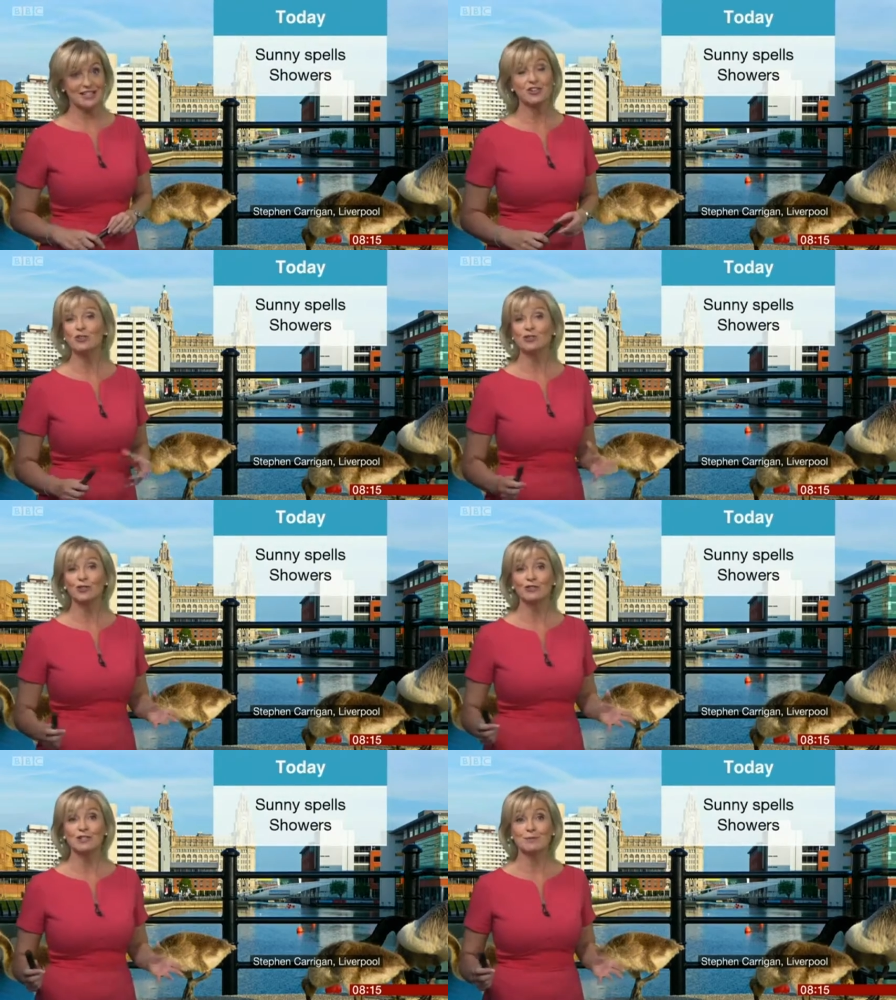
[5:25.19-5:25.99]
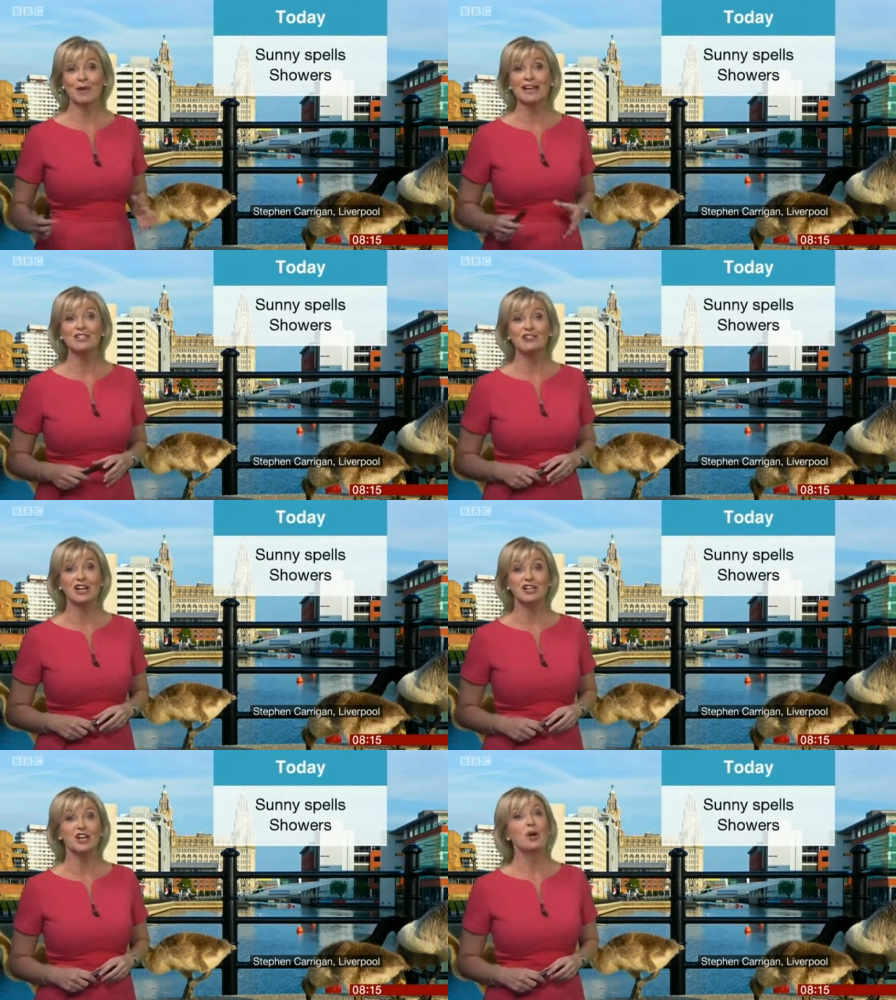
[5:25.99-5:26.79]
And not all of us by any
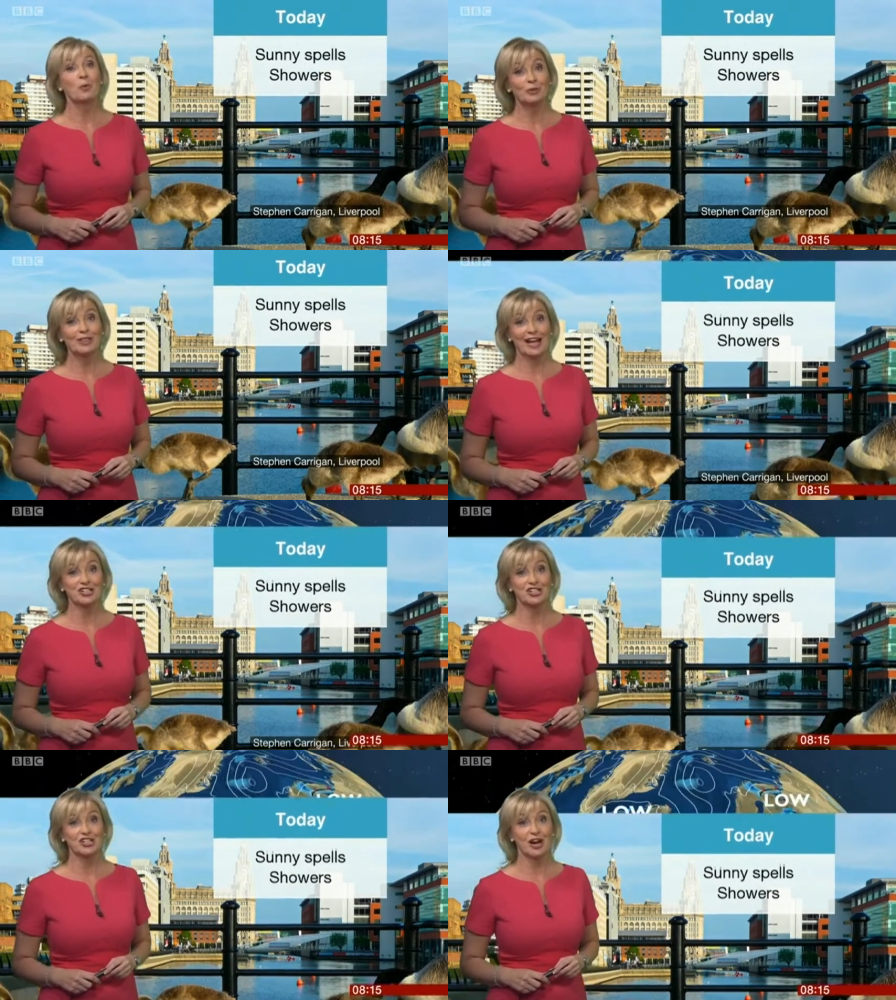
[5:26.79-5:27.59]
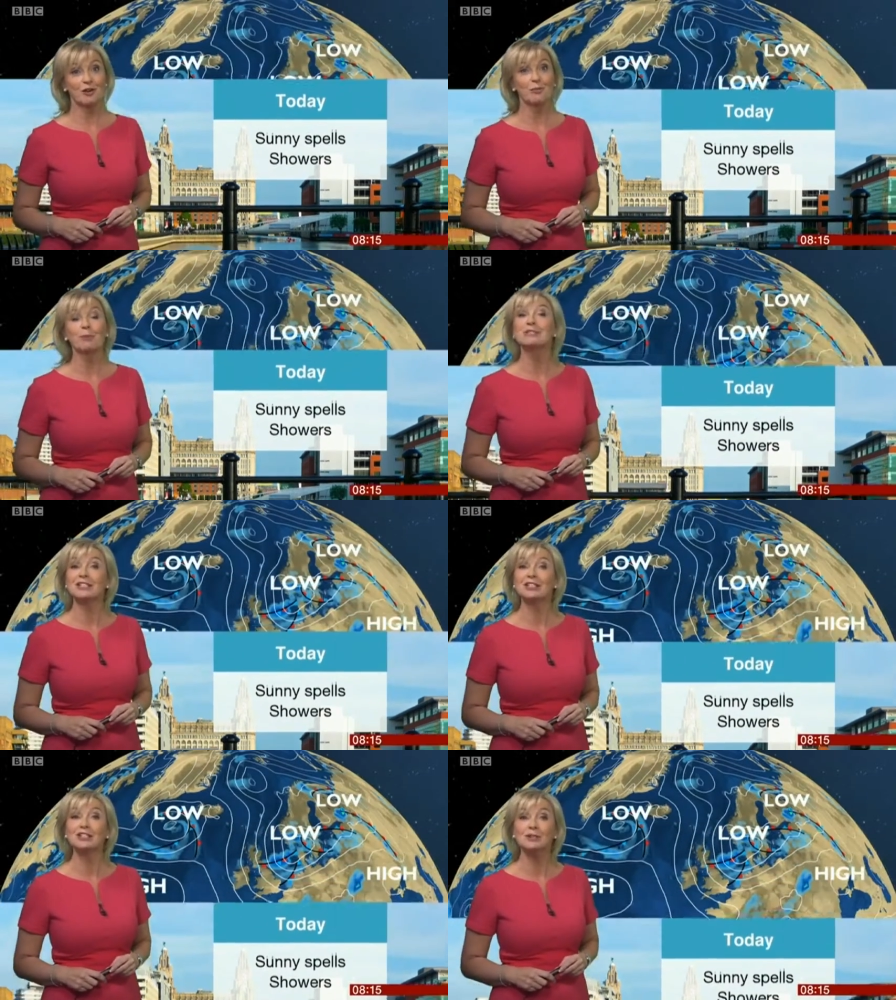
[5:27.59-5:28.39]
stretch will catch a shower, but we
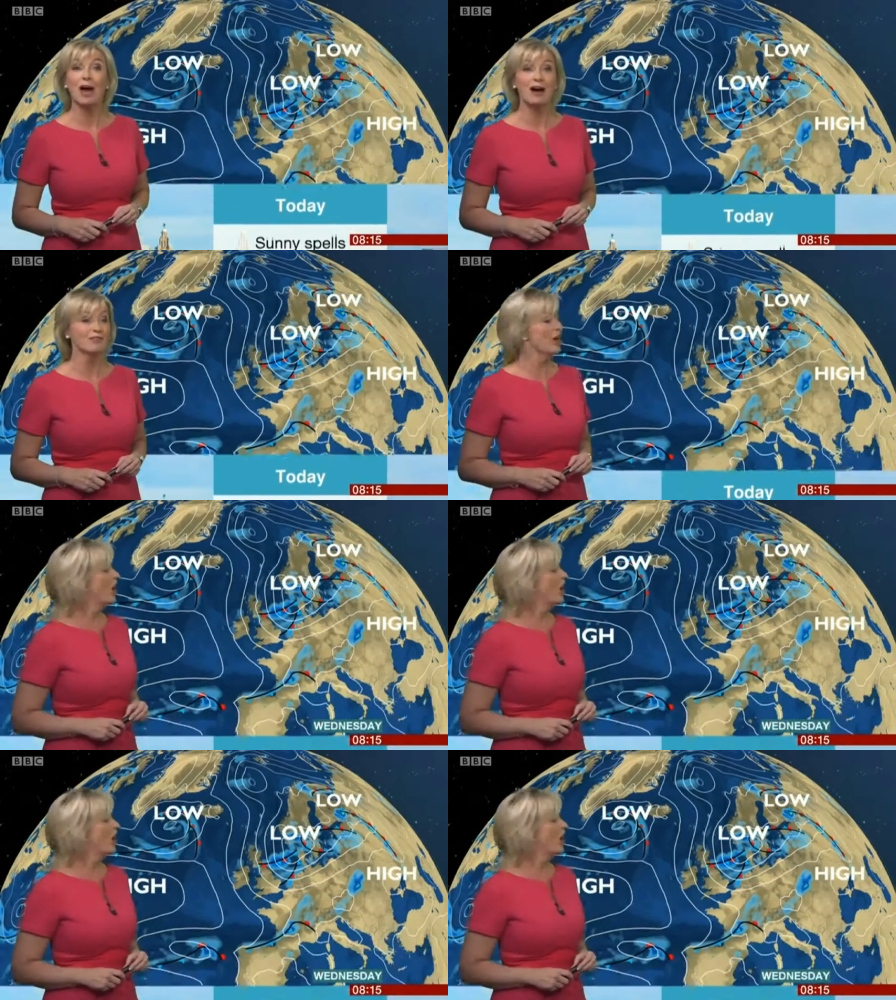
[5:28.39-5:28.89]
still do have